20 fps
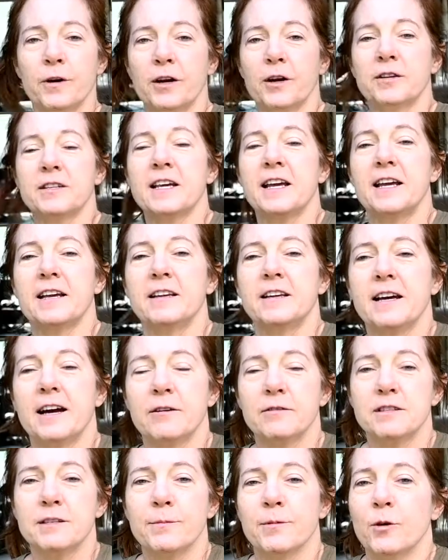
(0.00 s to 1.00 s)
gonna take
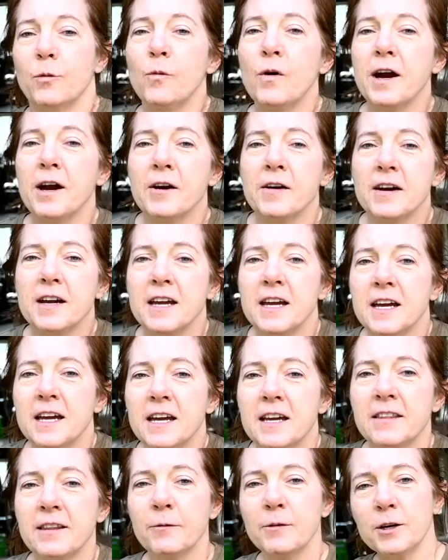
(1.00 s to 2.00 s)
out some of the
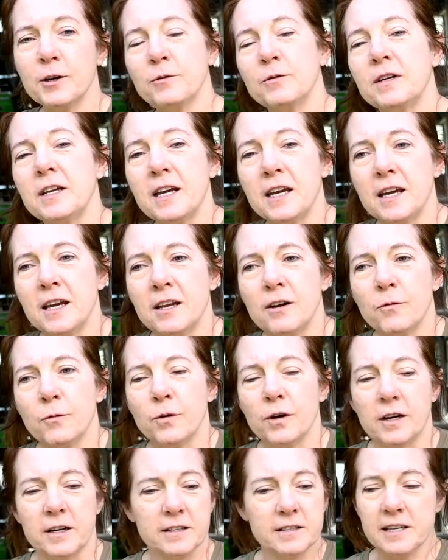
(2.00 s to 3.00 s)
wiring that we don't need.
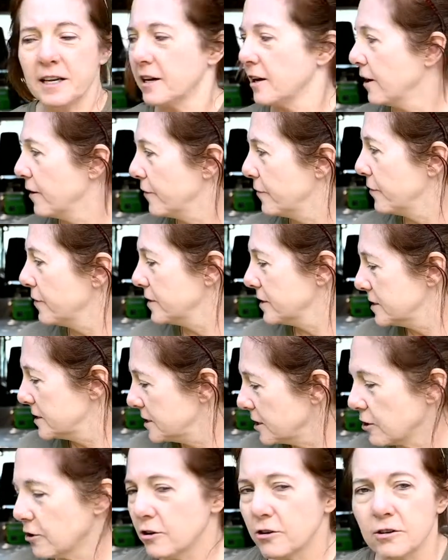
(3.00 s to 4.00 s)
We're gonna take off
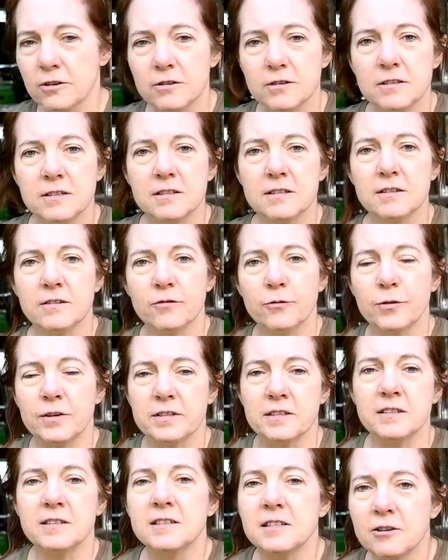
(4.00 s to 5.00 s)
stickers, the
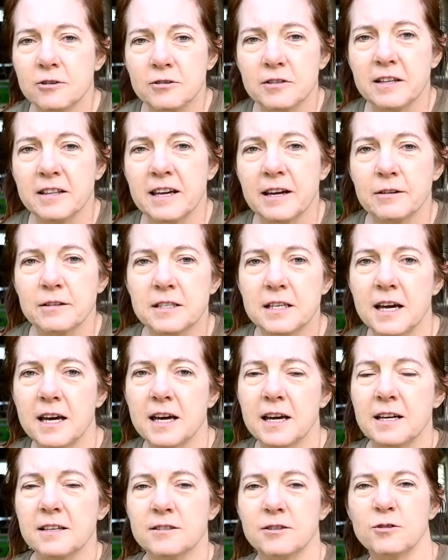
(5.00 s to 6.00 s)
rest of the stickers on the
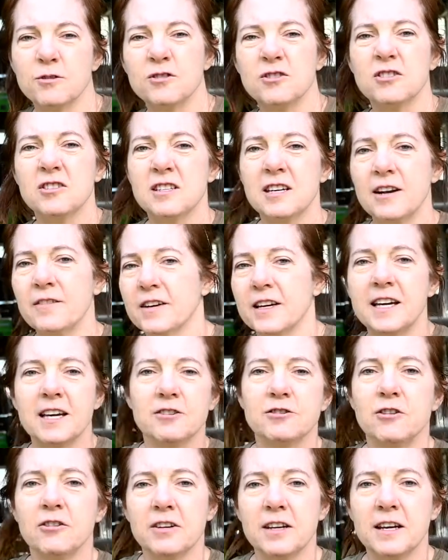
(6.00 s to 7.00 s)
outside. So it's just kind of a
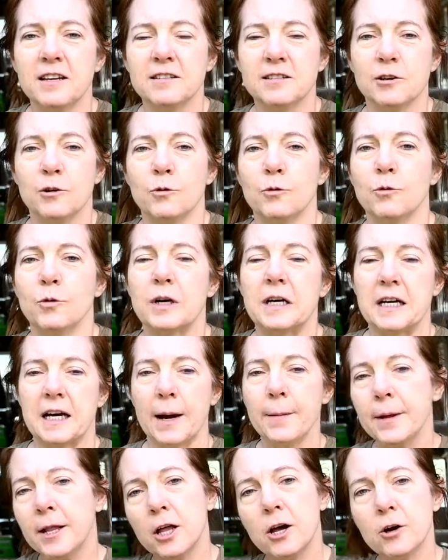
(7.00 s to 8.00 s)
catch all day, so
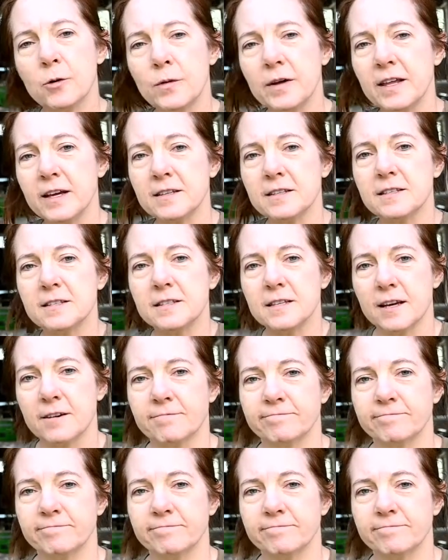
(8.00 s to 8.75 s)
come along with us.